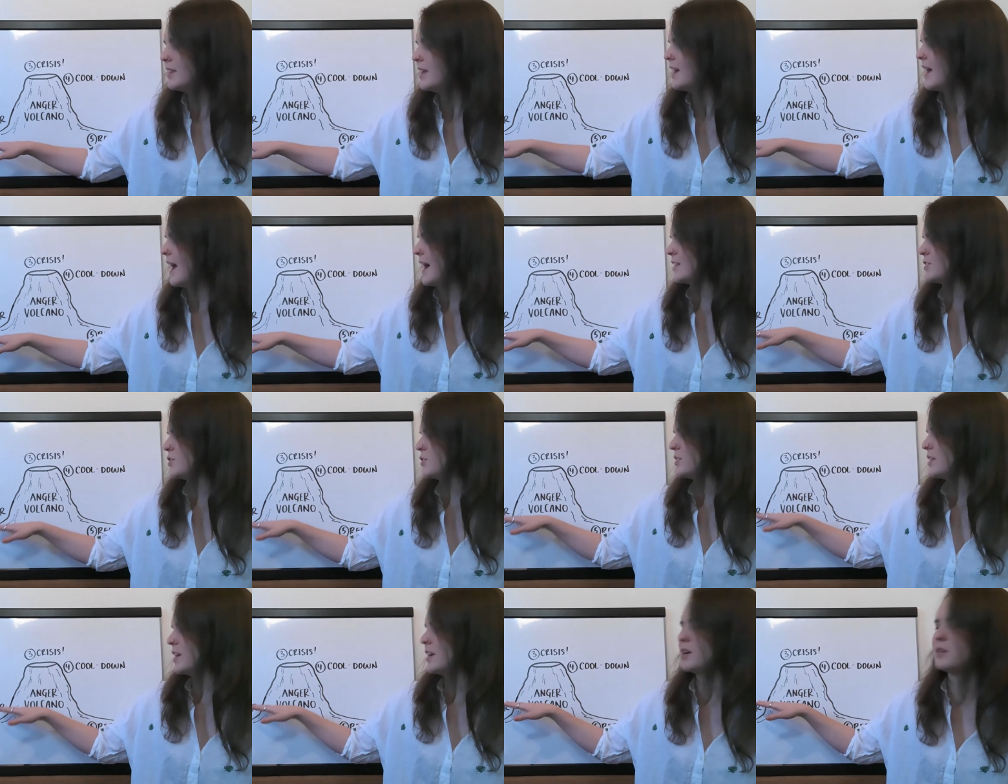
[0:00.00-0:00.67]
As your
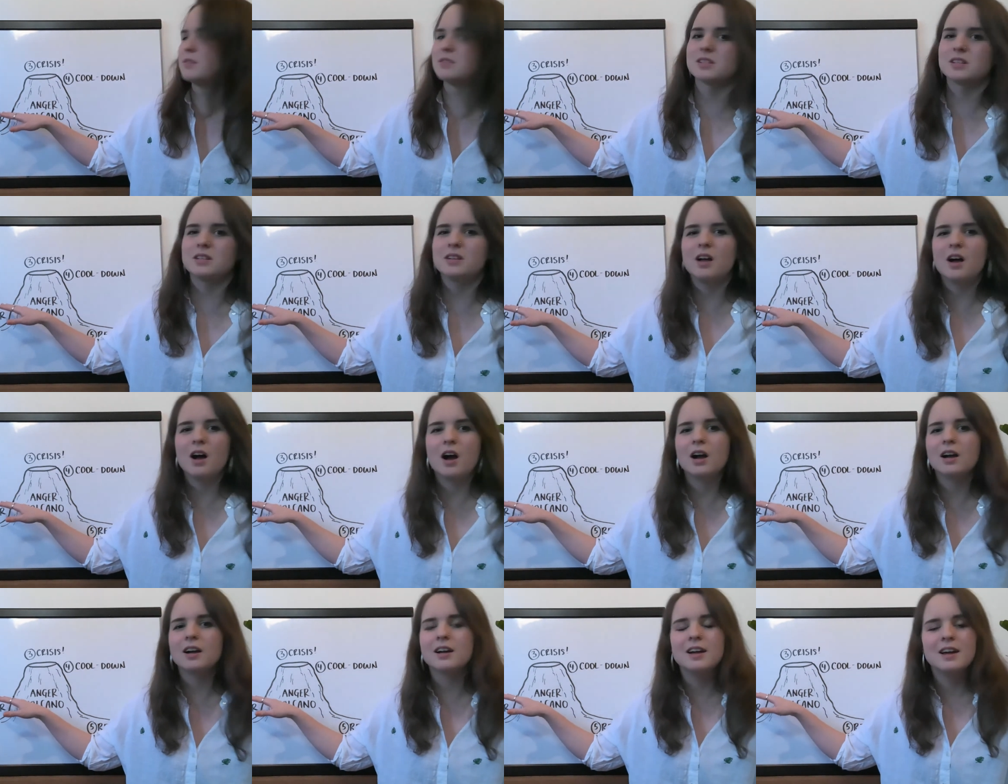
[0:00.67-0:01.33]
day goes
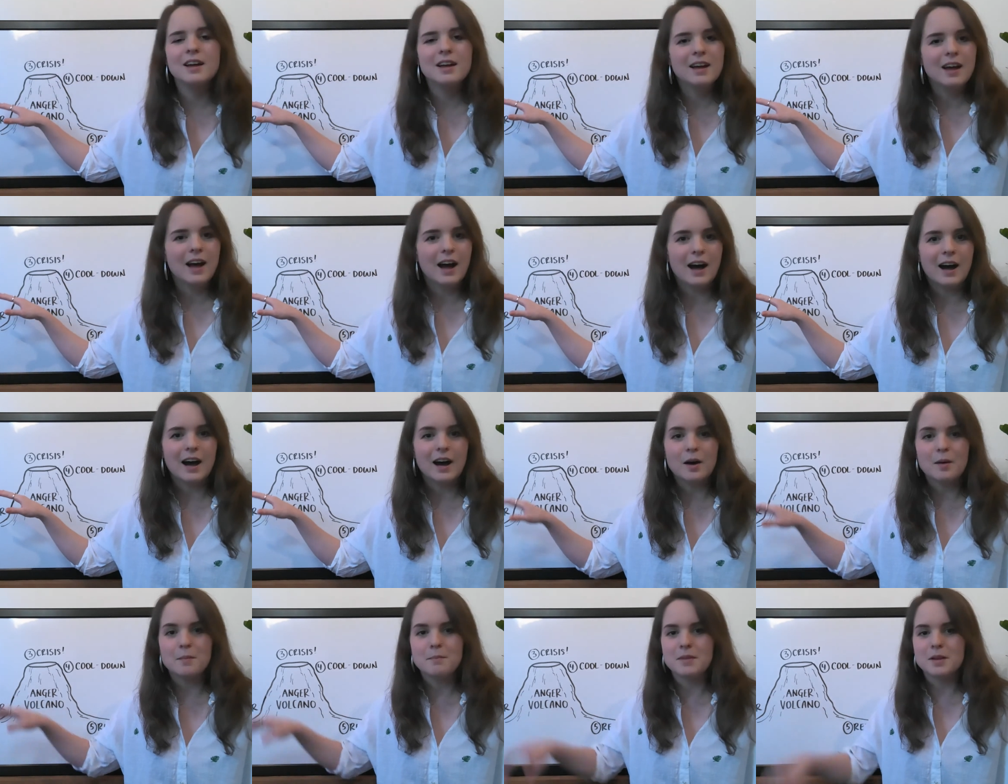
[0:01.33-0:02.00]
along,
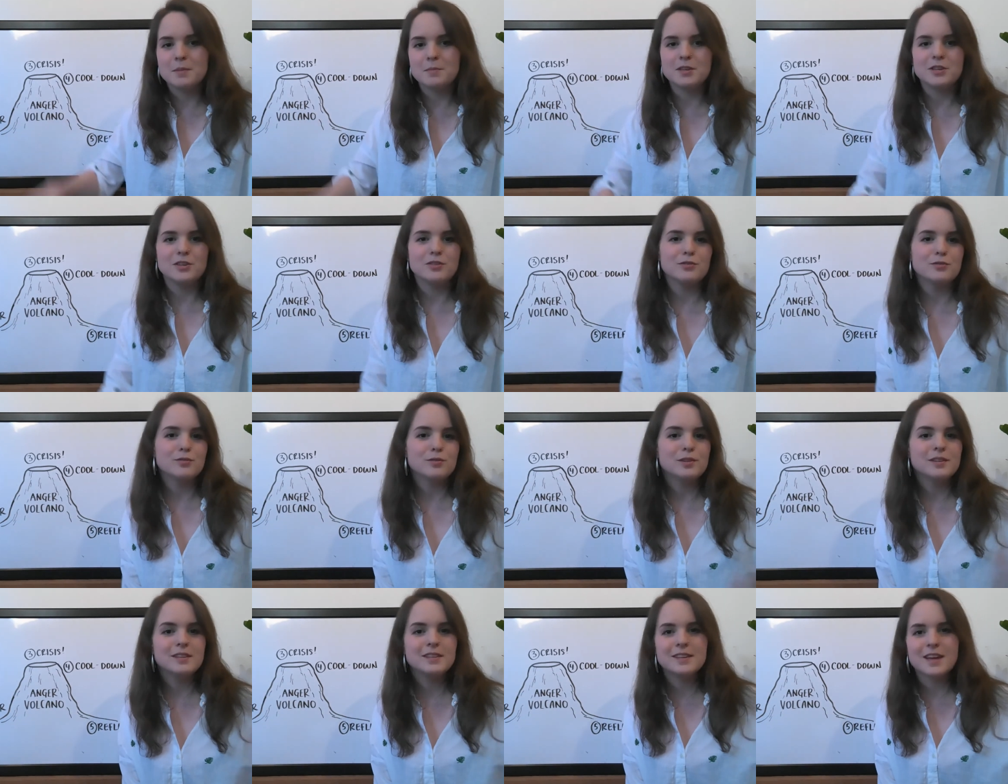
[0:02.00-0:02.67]
maybe you
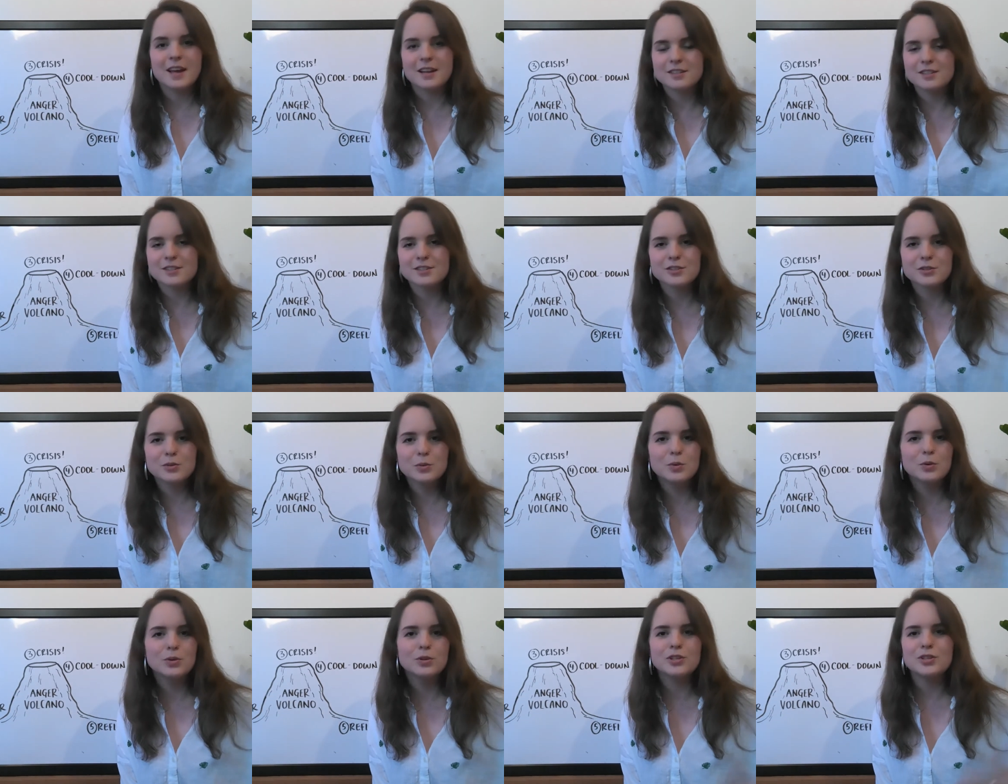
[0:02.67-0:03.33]
get to
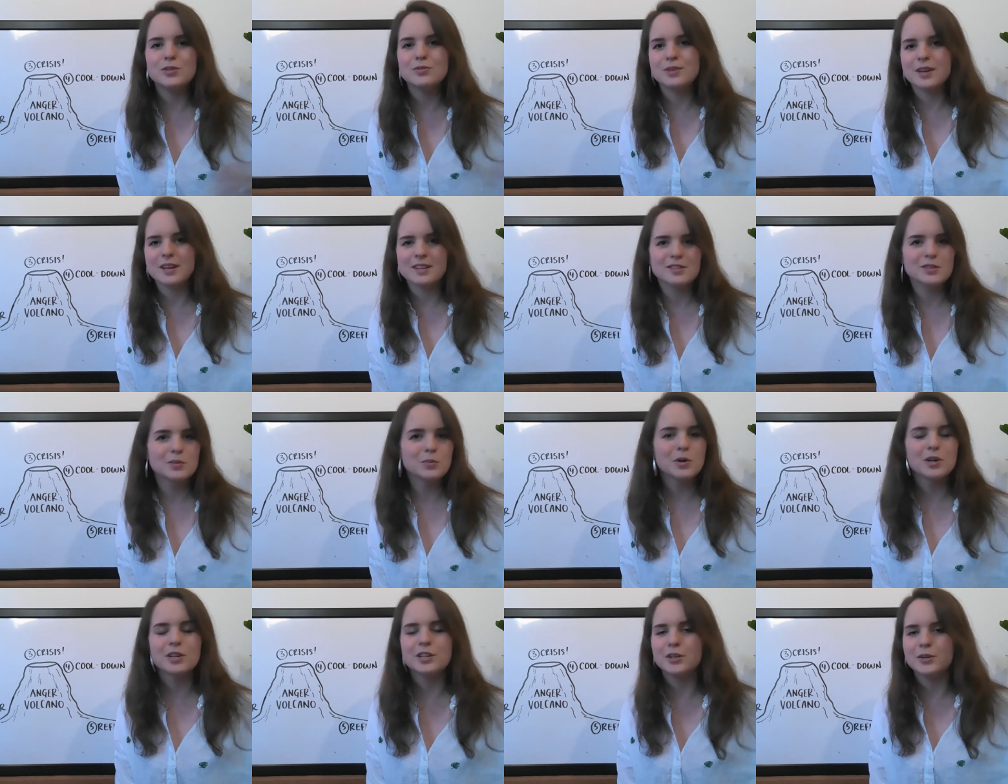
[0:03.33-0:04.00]
school, you get to
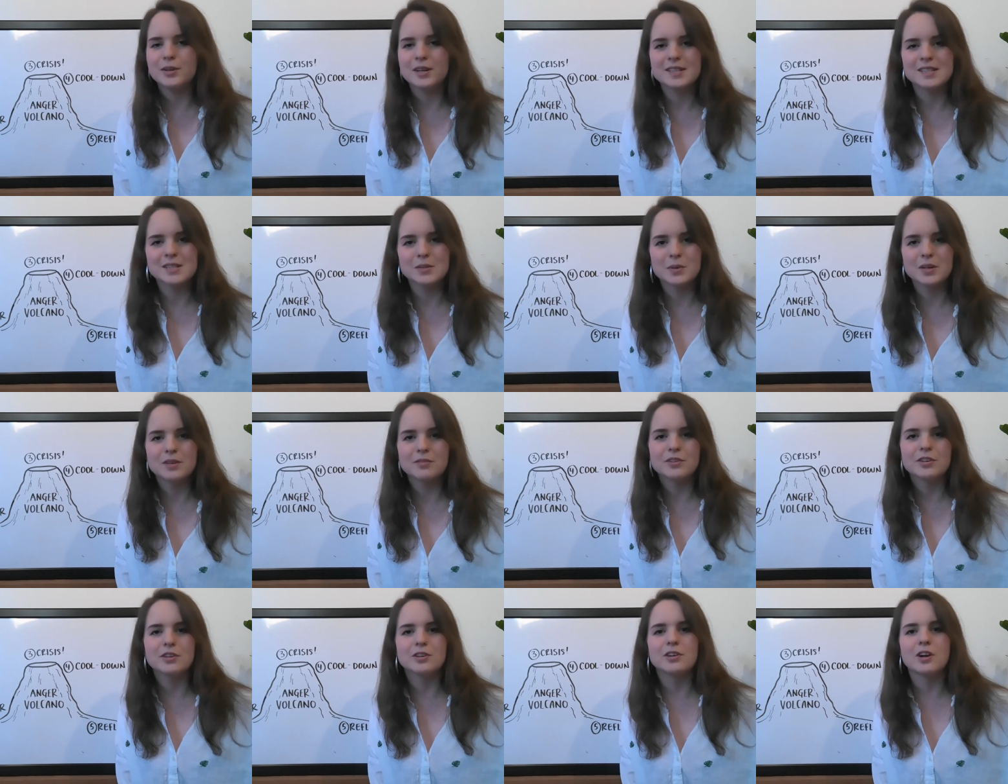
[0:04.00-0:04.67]
work, you get to
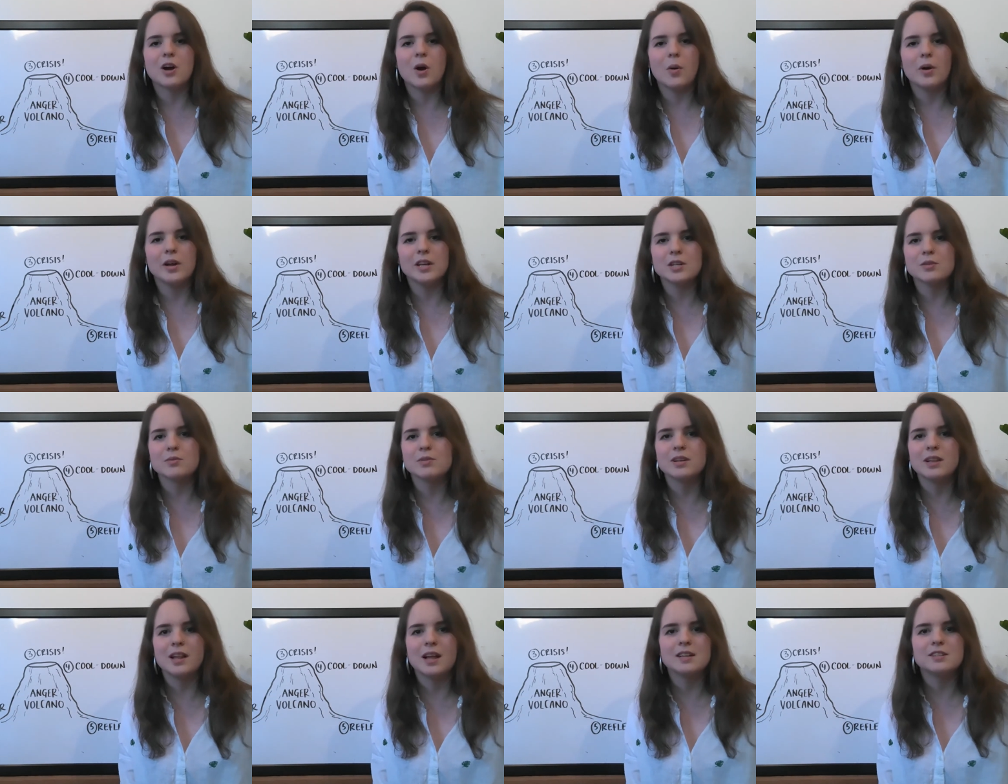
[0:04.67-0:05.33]
wherever you're going, you
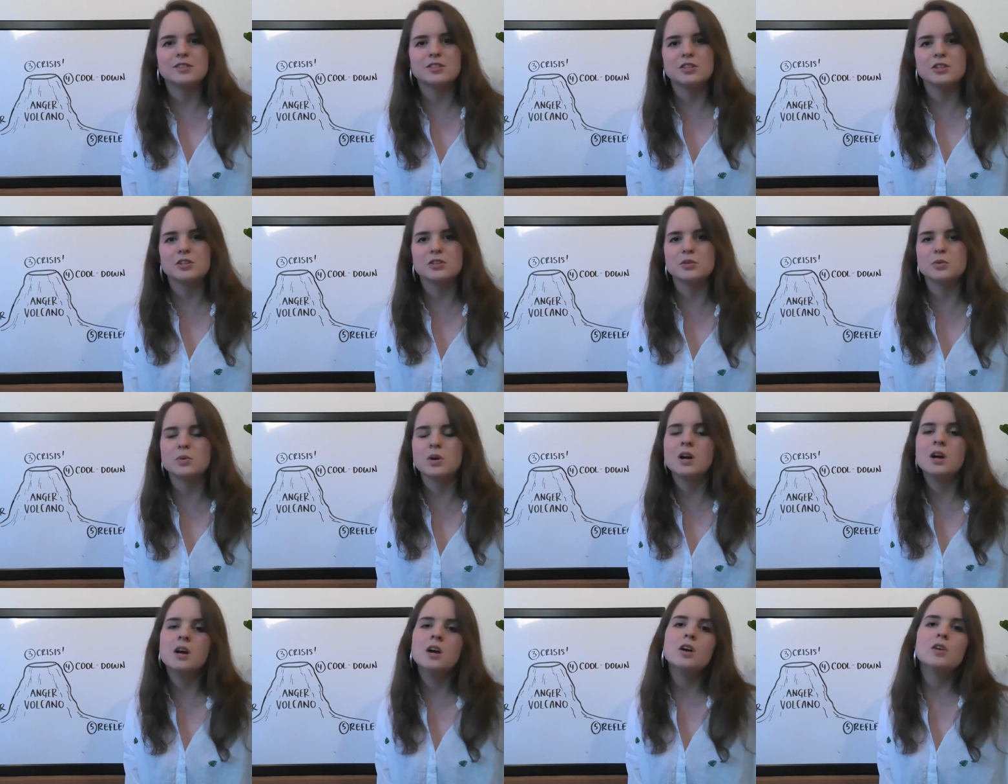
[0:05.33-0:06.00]
realize you
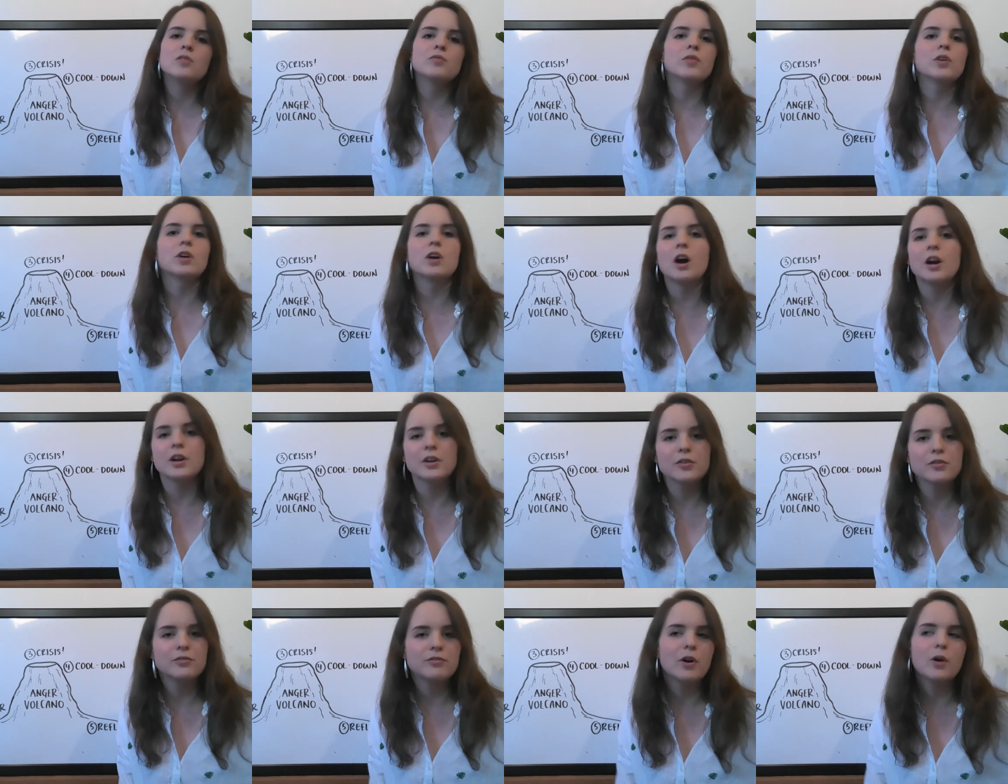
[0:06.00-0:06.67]
forgot
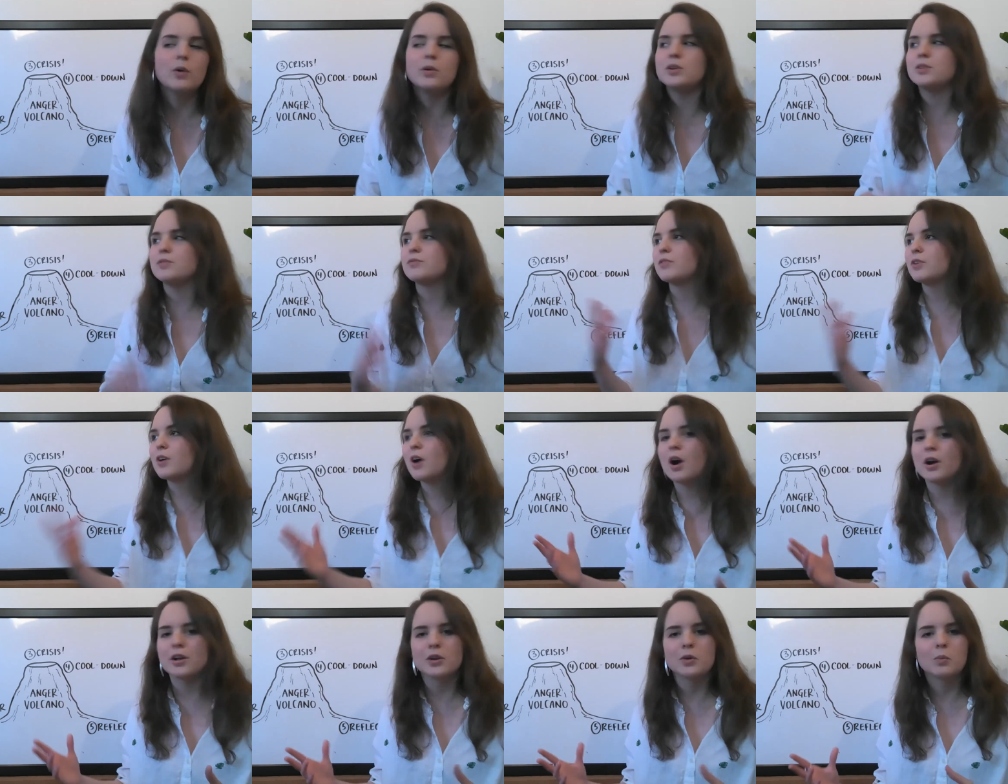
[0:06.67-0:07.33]
your phone, you
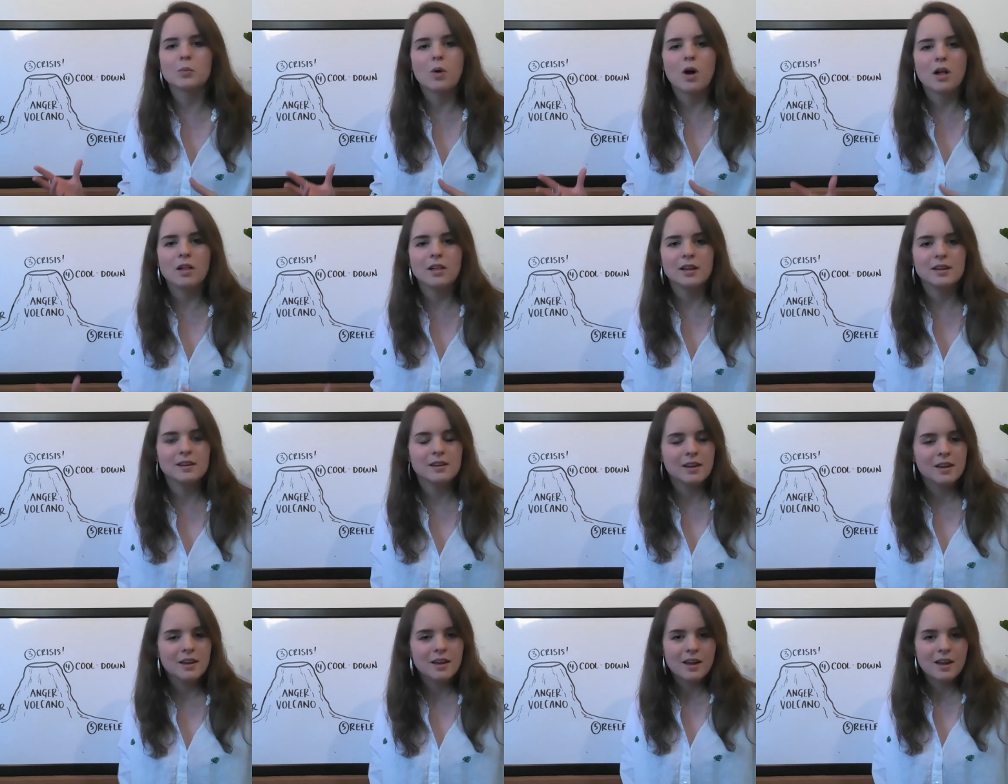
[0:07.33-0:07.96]
forgot your wallet.